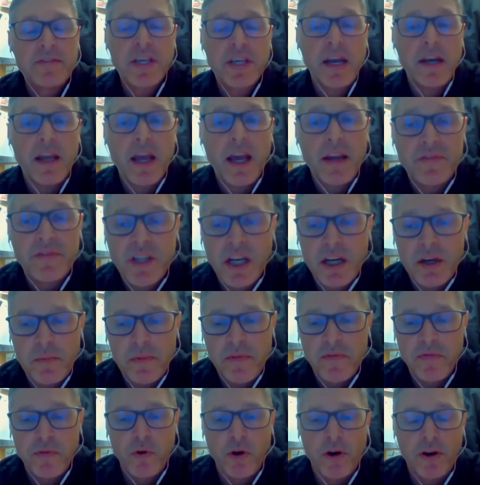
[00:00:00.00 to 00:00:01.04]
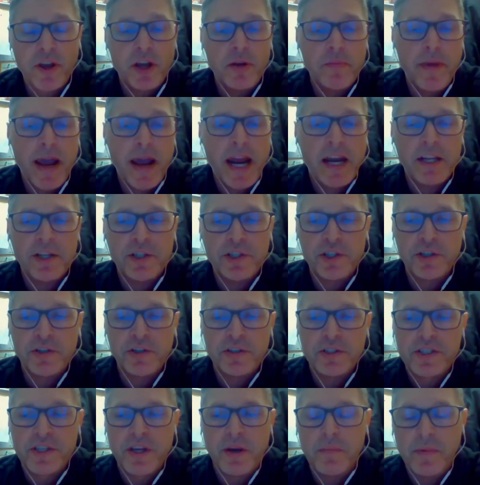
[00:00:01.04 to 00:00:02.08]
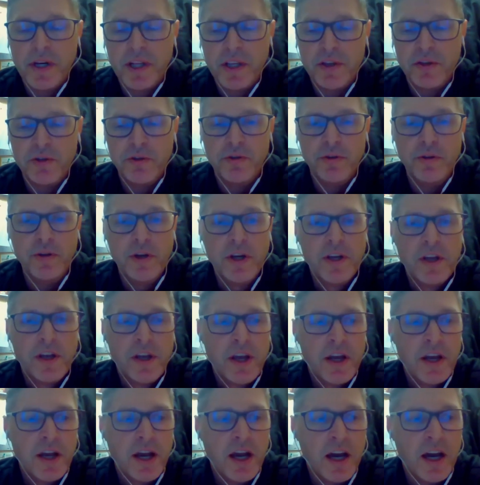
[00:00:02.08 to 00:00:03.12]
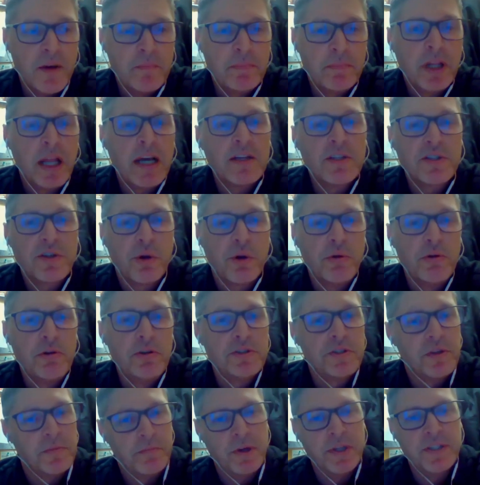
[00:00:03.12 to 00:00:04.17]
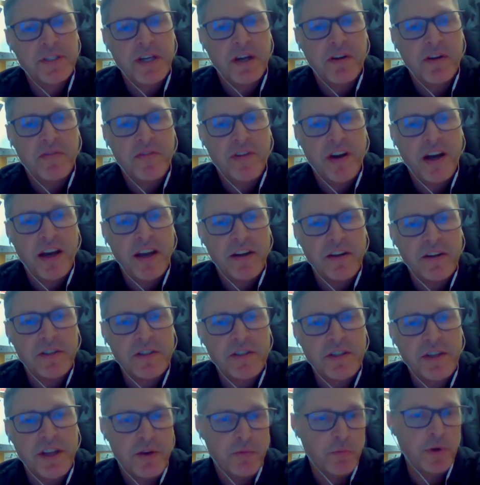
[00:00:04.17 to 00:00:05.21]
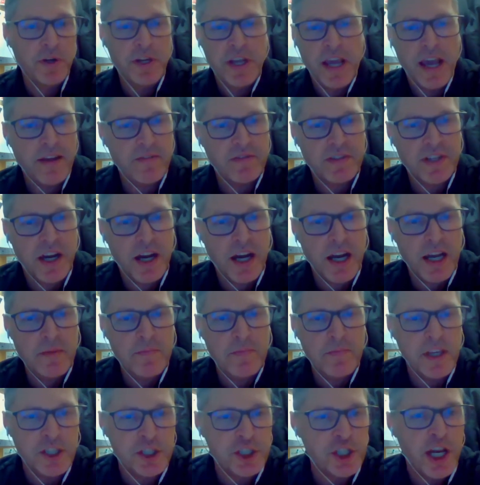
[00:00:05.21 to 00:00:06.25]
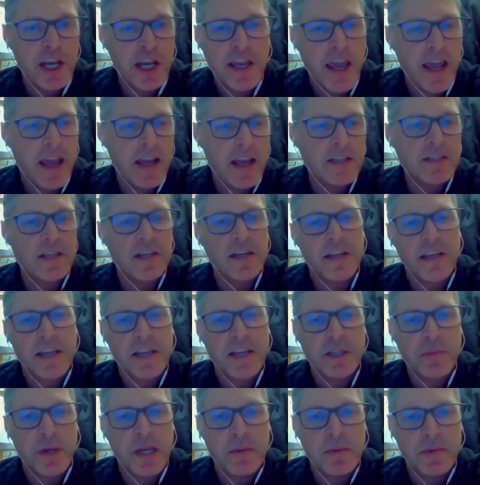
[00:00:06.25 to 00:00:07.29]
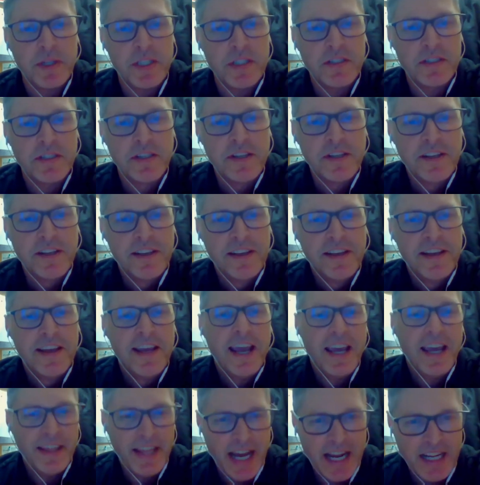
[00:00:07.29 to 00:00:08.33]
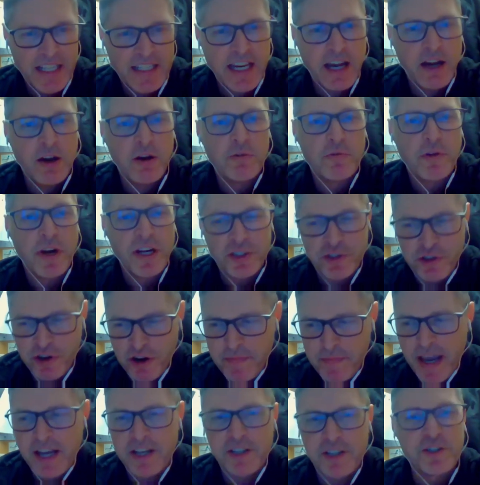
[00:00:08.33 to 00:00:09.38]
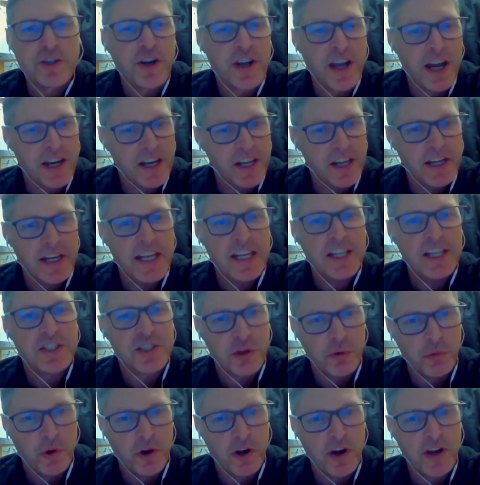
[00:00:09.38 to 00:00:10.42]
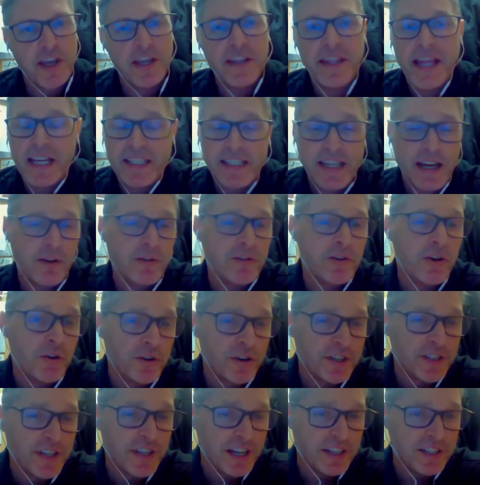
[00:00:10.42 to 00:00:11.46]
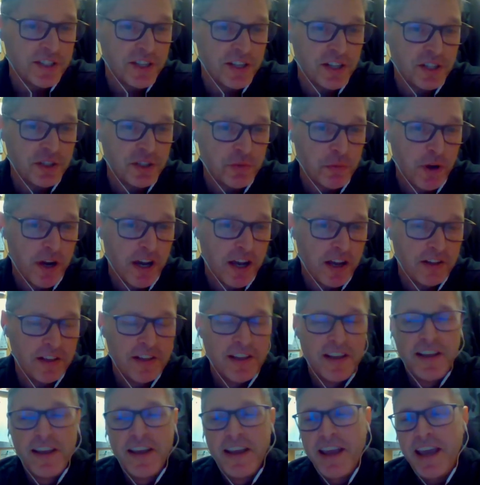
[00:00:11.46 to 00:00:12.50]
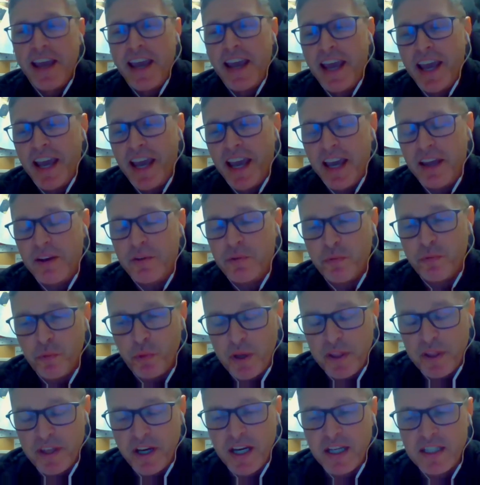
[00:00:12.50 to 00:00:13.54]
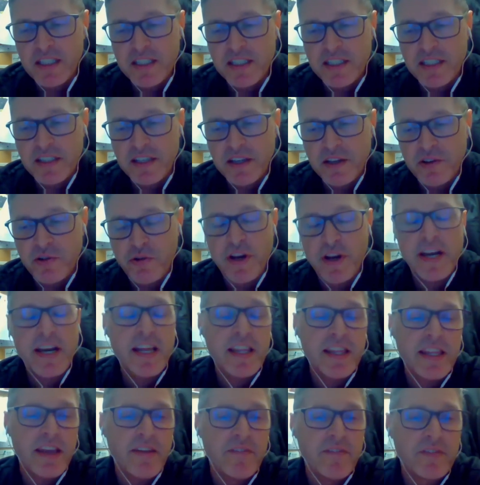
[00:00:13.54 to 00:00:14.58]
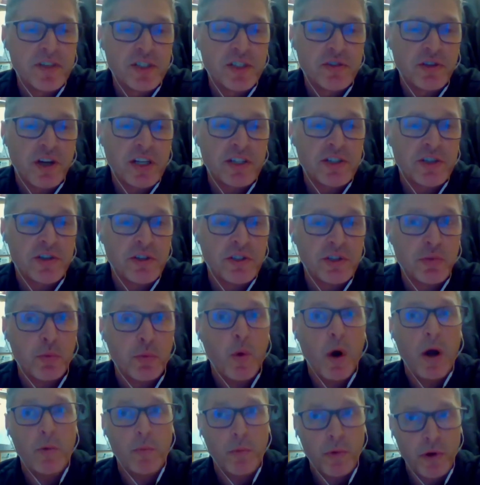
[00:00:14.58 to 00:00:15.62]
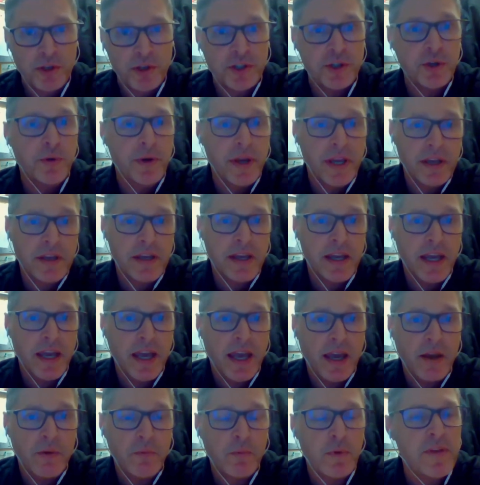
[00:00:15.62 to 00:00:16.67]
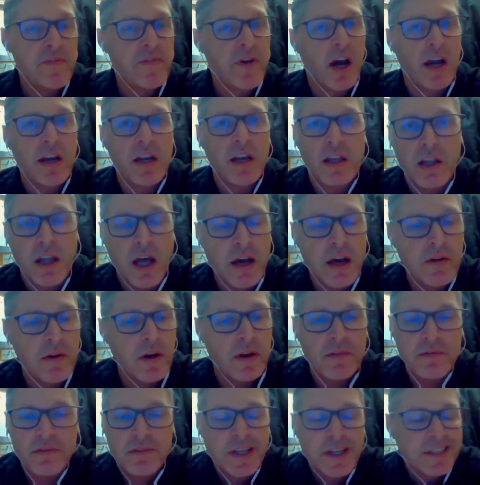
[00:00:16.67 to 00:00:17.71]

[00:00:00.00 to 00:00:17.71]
said it before. A good manager is somebody who plugs holes and puts out fires. And when you have time, you shake hands and you kiss babies. And that's how a restaurant manager kind of needs to work. And that's how an owner does it as well. And with us, creating the infrastructure is what we're doing. And we've got a lot,